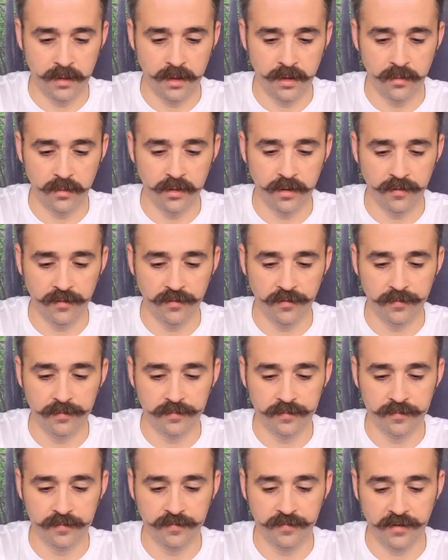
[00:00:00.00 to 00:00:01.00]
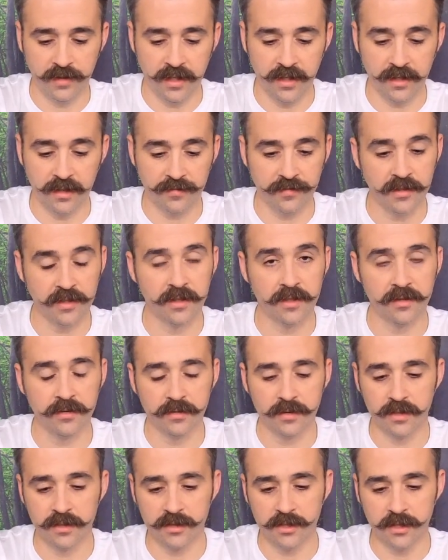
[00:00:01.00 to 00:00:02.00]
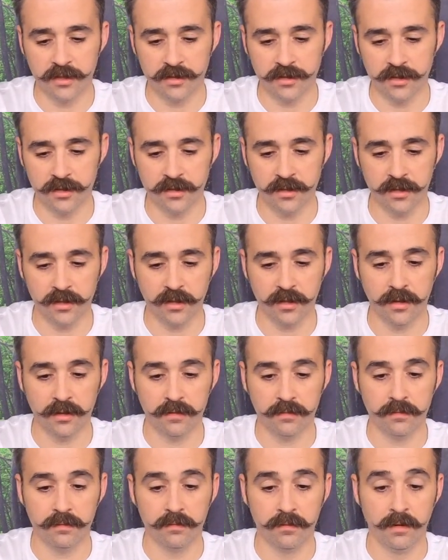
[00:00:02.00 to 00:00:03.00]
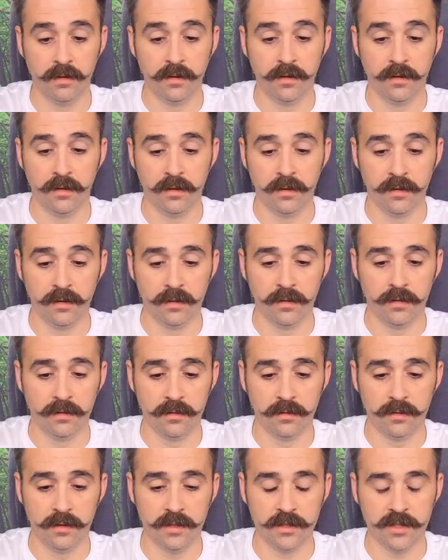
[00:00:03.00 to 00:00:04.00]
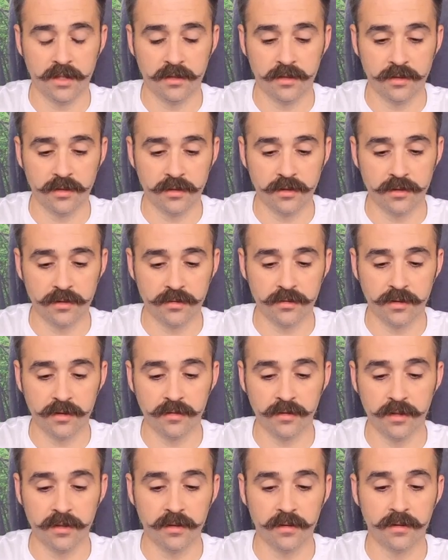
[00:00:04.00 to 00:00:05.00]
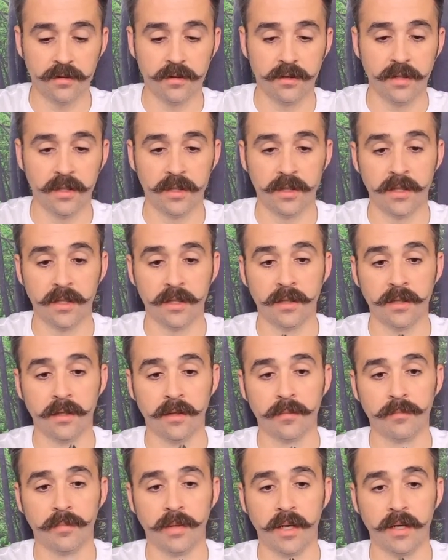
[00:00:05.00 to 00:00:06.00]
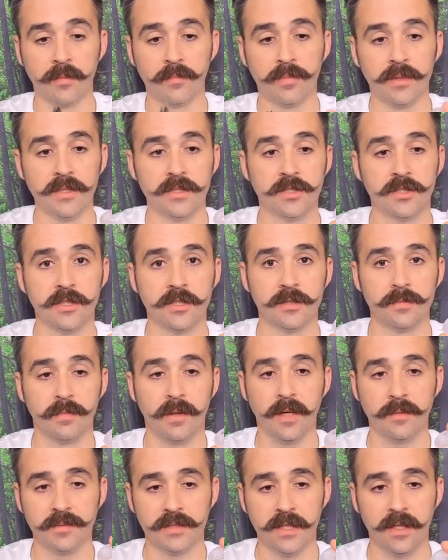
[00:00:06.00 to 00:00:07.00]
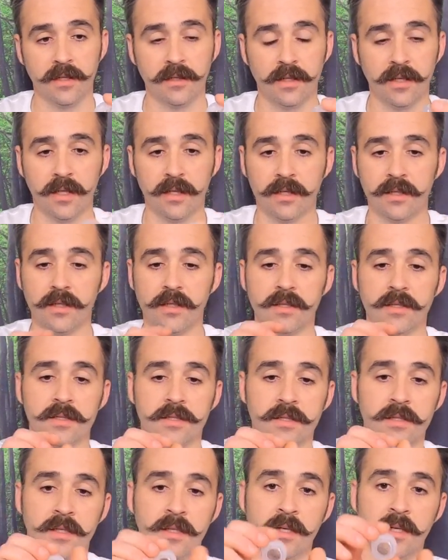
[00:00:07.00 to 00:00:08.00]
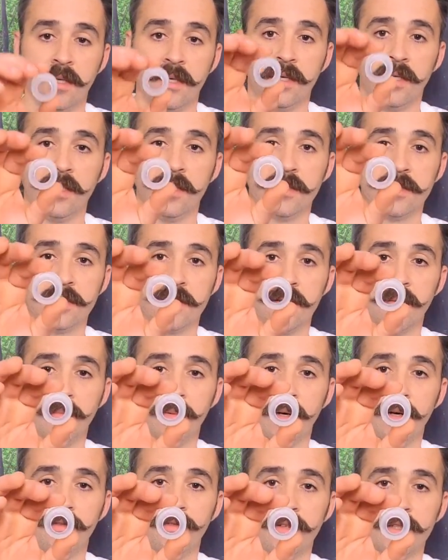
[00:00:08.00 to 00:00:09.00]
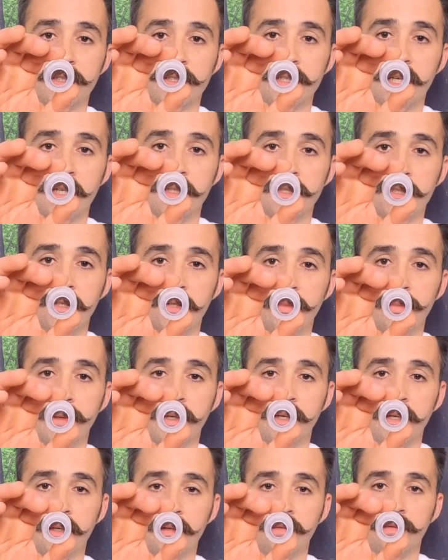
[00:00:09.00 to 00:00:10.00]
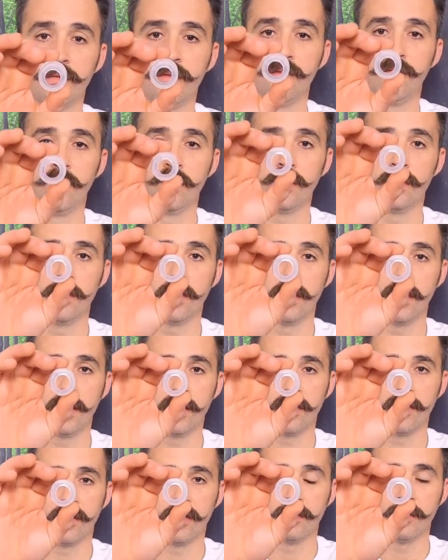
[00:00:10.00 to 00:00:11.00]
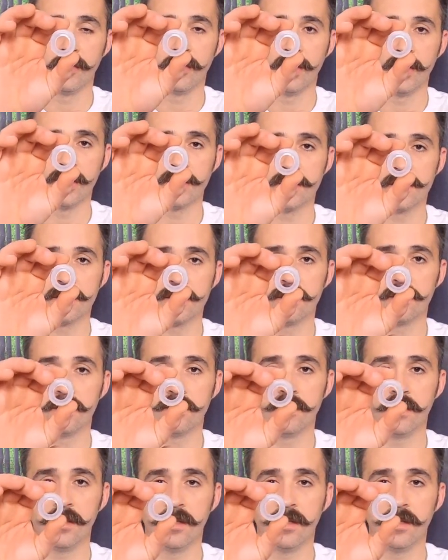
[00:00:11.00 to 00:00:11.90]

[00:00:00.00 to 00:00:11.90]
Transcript: They will fly off and hit you in the chest just like that. That's how you know you're doing it right. And then the bottom piece just pops out, and this is the perfect size opening for a Thermarest